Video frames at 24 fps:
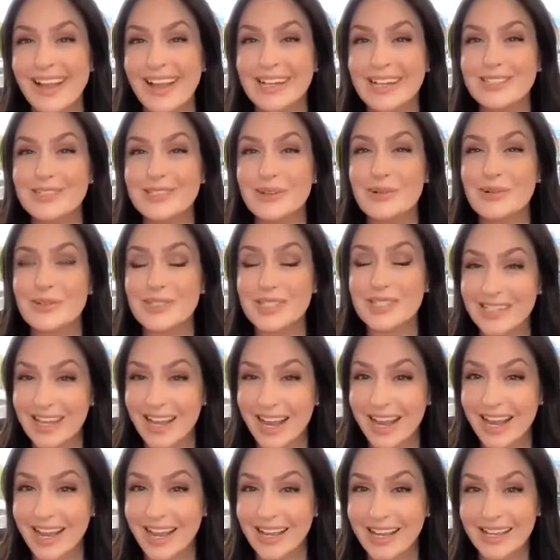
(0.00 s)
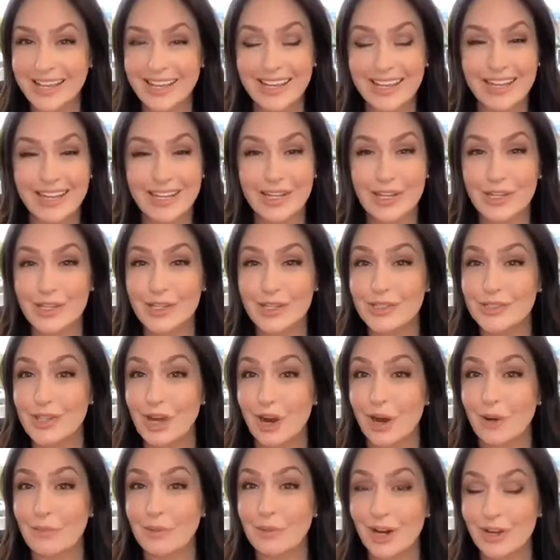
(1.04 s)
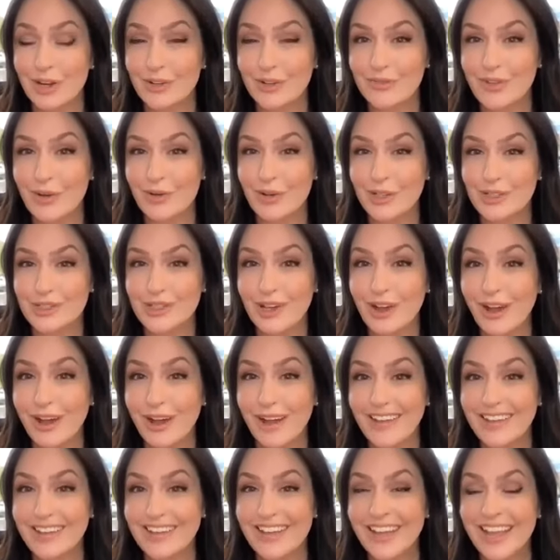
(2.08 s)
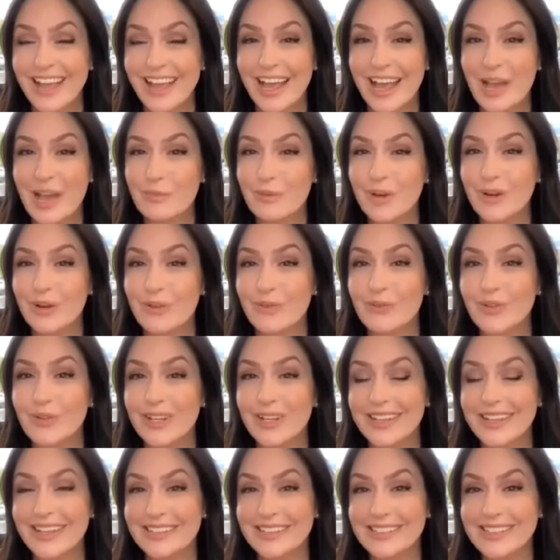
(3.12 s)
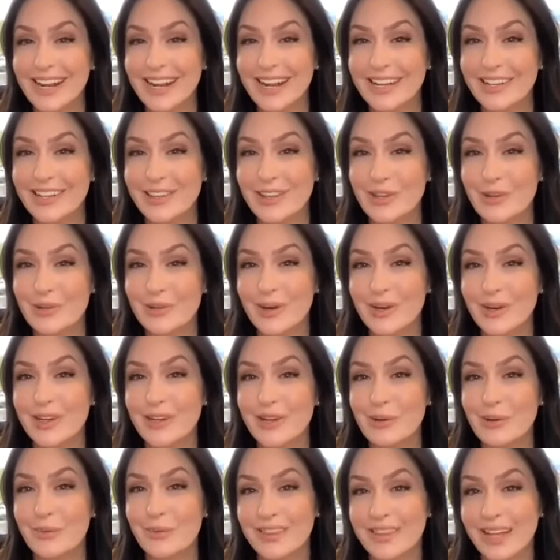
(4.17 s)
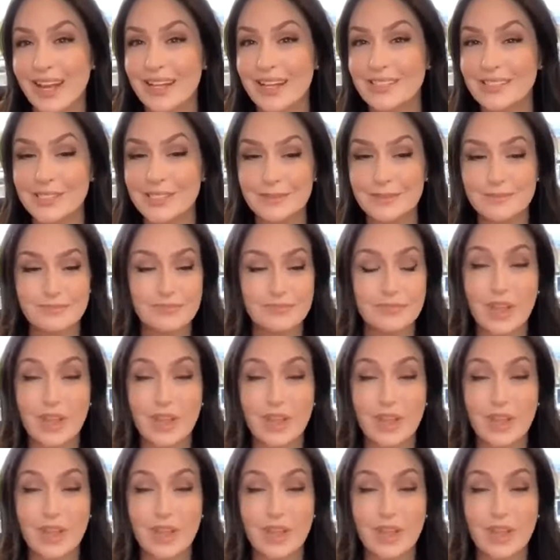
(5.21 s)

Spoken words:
And so today, again, is our product focus call, and we are really excited that you are here with us.